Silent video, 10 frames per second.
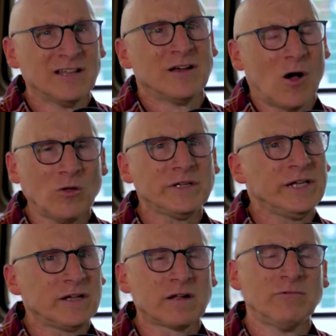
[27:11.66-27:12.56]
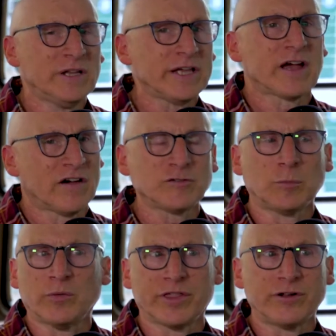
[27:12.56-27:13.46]
only really
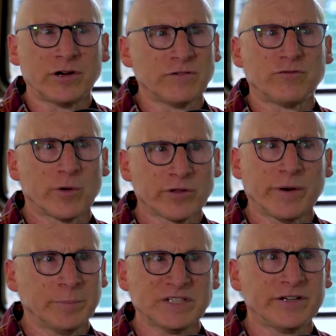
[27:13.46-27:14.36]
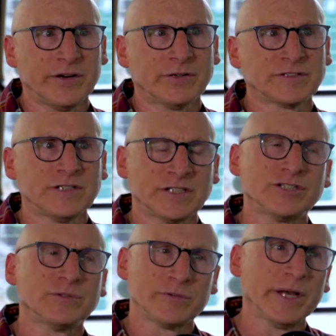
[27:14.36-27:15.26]
comfortable with third and fourth grade materials, and she
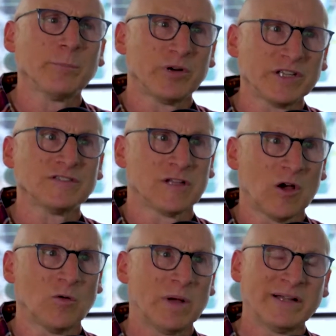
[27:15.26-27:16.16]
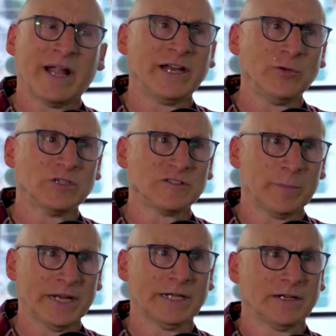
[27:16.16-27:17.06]
was reading pretty slow, about 90 words a
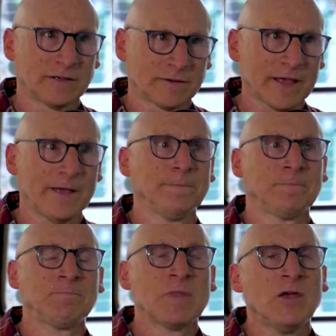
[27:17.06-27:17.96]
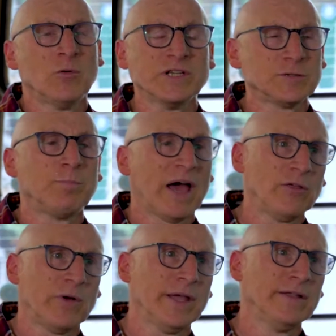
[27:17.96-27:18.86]
minute. Okay. Which, by the
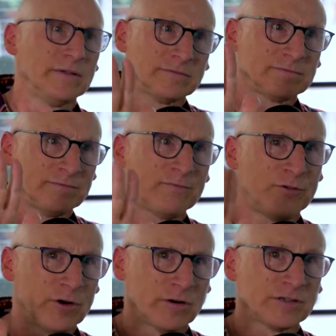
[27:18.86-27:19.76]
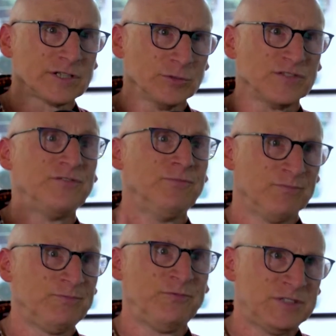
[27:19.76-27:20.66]
way, she was
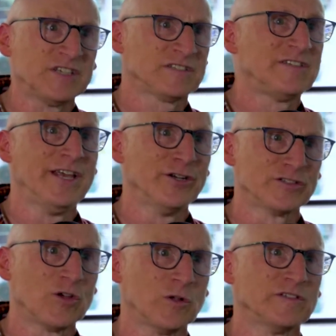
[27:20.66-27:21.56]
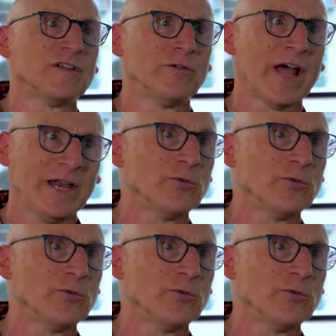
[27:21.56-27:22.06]
16 years old, so 90